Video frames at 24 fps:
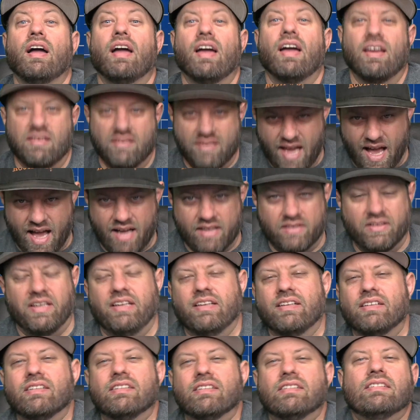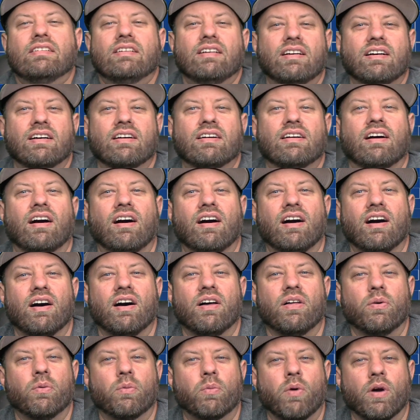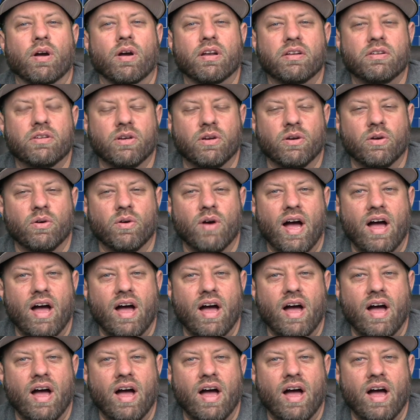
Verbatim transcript: Exactly. Uh, we're gonna do.